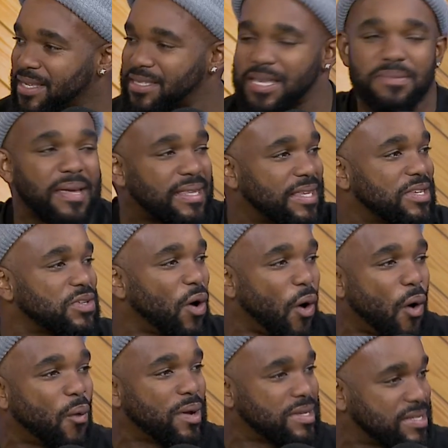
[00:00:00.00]
it seems like there's
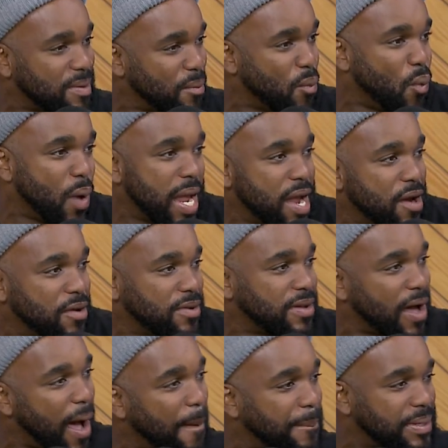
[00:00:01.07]
always some weird
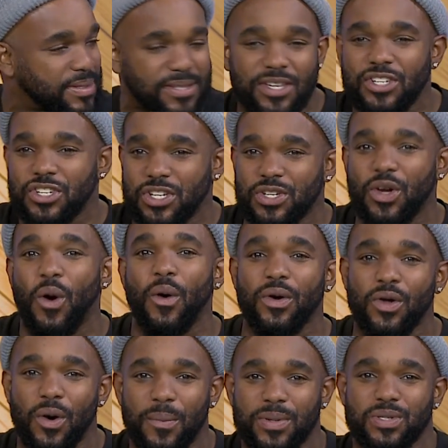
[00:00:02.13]
competition
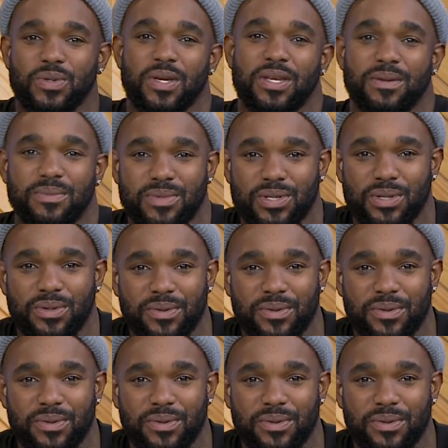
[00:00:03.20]
going on between them too.